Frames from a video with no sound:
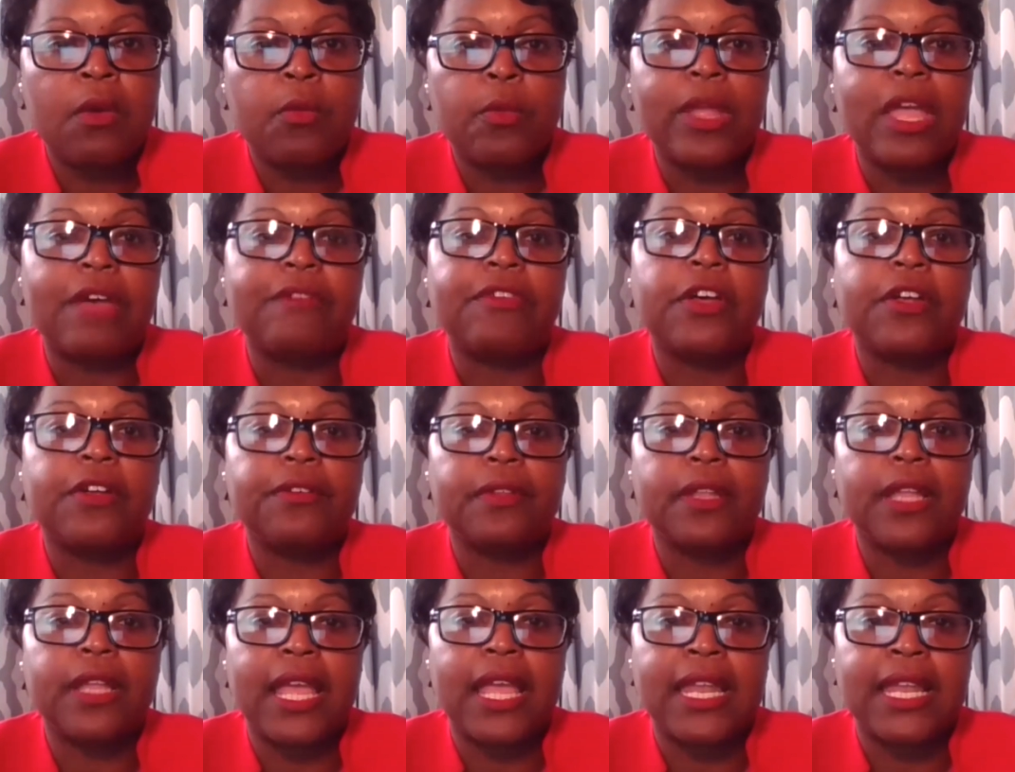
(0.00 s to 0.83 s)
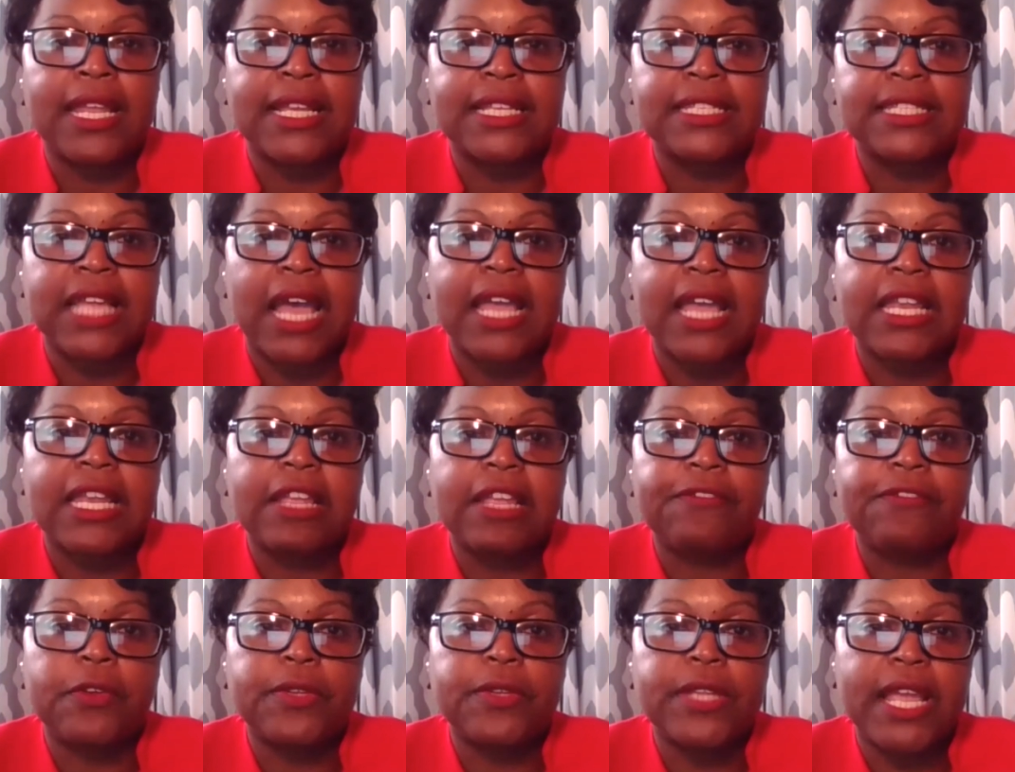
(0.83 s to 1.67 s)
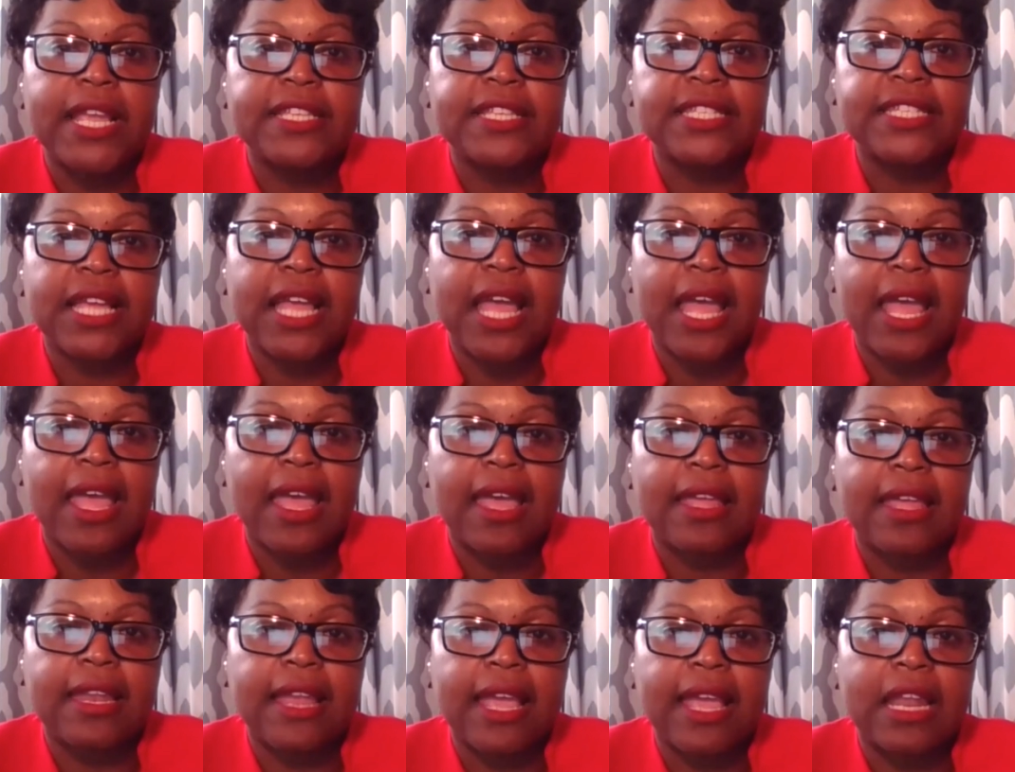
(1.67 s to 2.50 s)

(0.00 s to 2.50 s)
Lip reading: We have an exciting few days ahead,